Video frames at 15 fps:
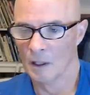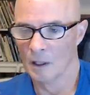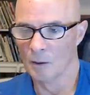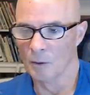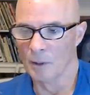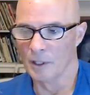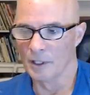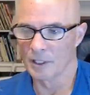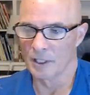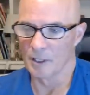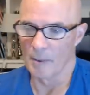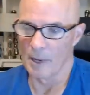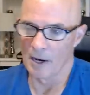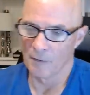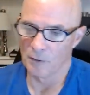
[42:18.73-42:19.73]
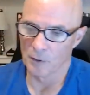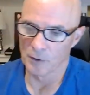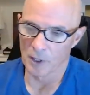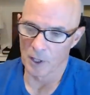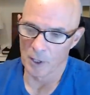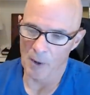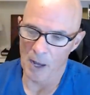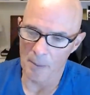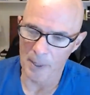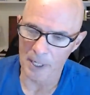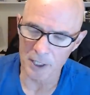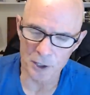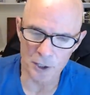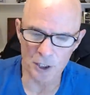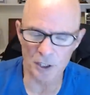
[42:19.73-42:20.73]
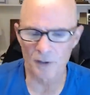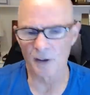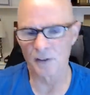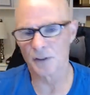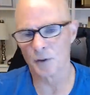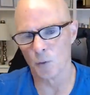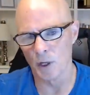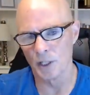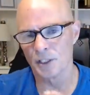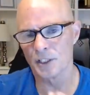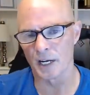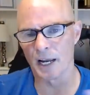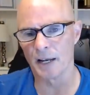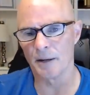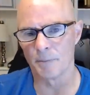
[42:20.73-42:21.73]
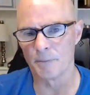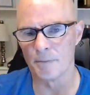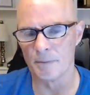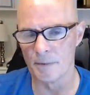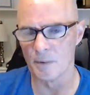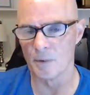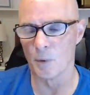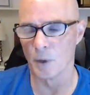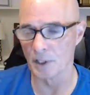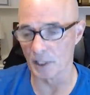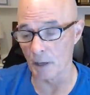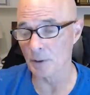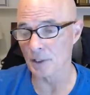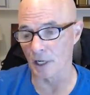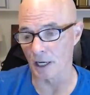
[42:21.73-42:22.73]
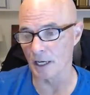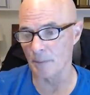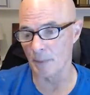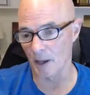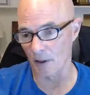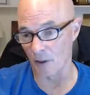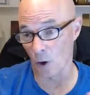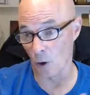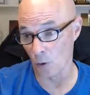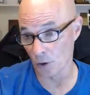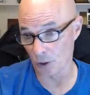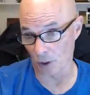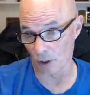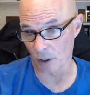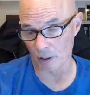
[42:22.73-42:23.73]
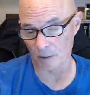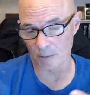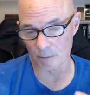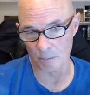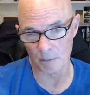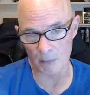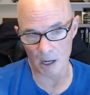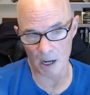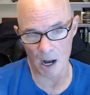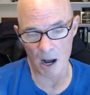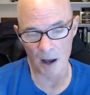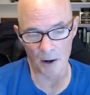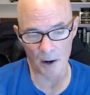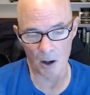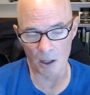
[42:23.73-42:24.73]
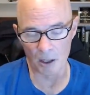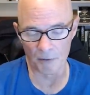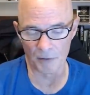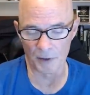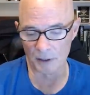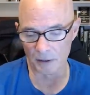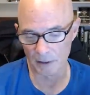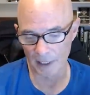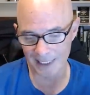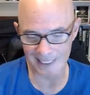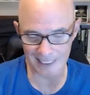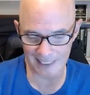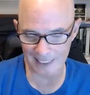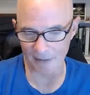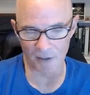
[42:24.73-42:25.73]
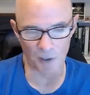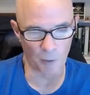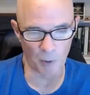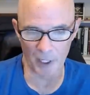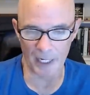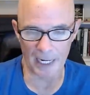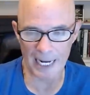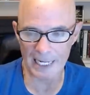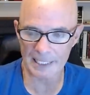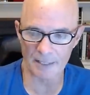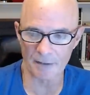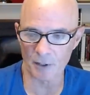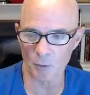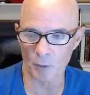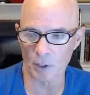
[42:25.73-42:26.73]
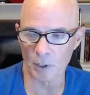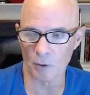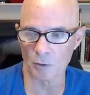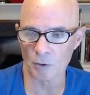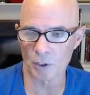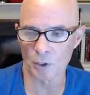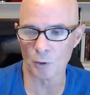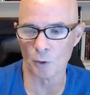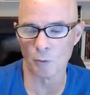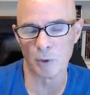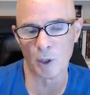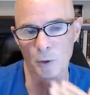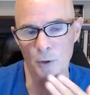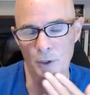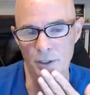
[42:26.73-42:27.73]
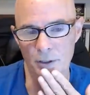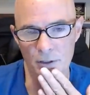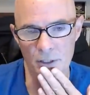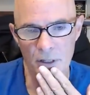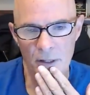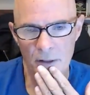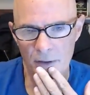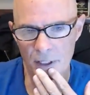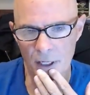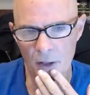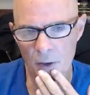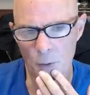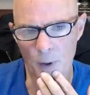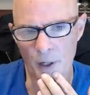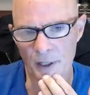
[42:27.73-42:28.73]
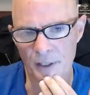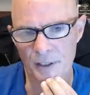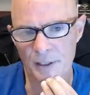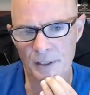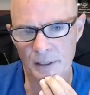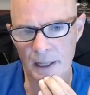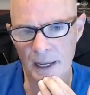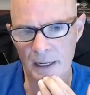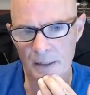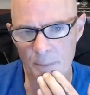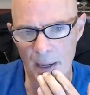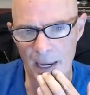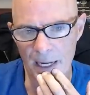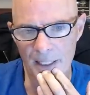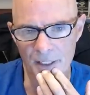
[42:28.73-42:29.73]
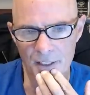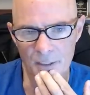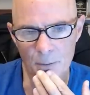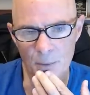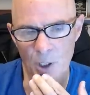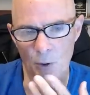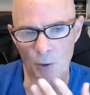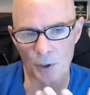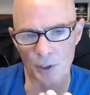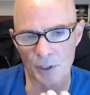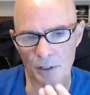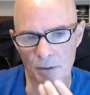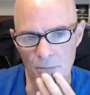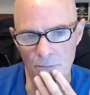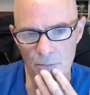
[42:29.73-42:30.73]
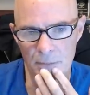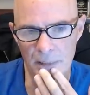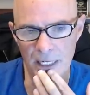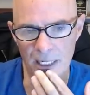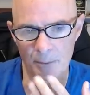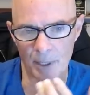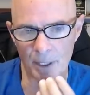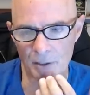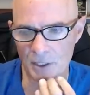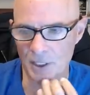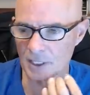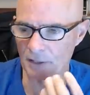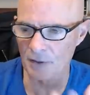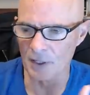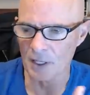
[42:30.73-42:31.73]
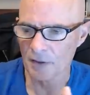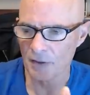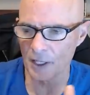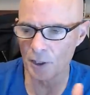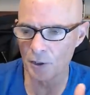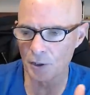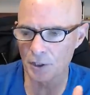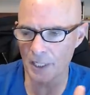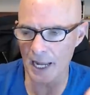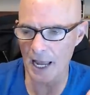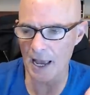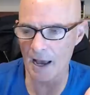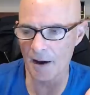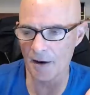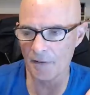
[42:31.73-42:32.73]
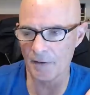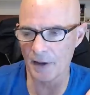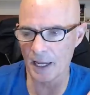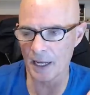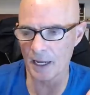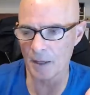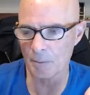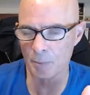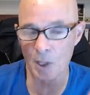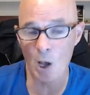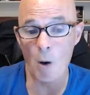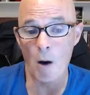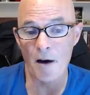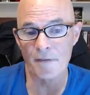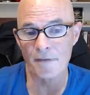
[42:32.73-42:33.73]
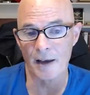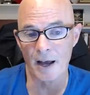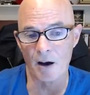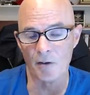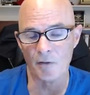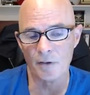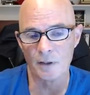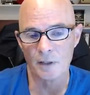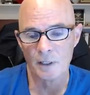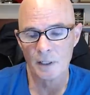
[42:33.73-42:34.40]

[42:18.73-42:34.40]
The ones in the manifold on the pop back insurance house, the ones that I the ones I was talking about, those are on all of the like 671 and 871 old school blower deals. The other ones like Magnuson blowers and Kenne Bells and stuff, they usually have a blow off valve